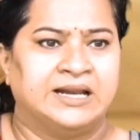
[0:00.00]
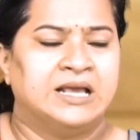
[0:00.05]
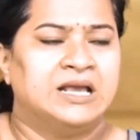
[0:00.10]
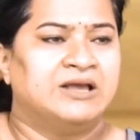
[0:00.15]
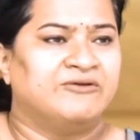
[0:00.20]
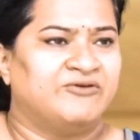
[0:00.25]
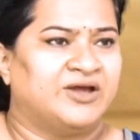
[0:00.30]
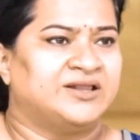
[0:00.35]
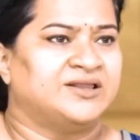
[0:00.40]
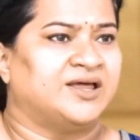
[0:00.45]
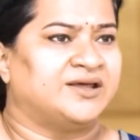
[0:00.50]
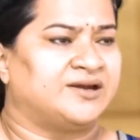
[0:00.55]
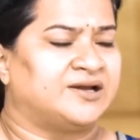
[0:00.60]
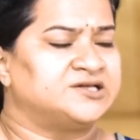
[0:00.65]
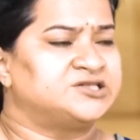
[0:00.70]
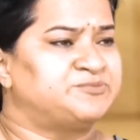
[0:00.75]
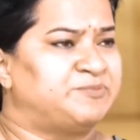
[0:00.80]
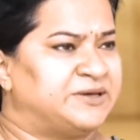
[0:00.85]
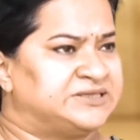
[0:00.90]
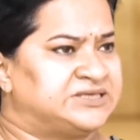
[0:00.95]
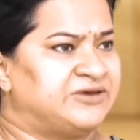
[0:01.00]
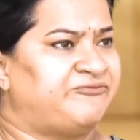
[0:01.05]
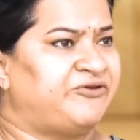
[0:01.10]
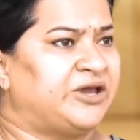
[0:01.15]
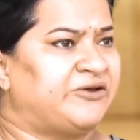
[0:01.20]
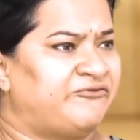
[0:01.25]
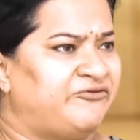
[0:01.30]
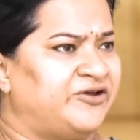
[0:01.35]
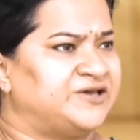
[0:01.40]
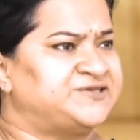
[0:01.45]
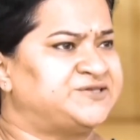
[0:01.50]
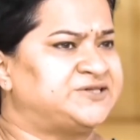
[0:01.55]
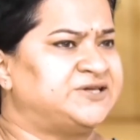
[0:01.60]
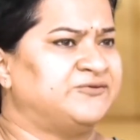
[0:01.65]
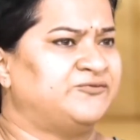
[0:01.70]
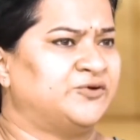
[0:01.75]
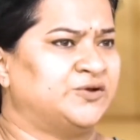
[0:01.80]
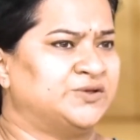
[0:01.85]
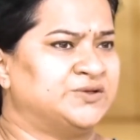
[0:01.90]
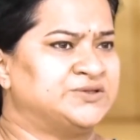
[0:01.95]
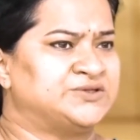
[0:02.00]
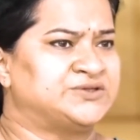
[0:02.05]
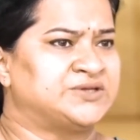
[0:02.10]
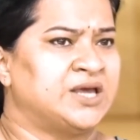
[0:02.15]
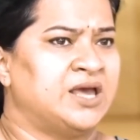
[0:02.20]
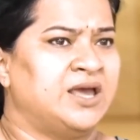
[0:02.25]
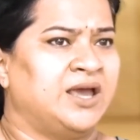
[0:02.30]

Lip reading: when there are specific festivals,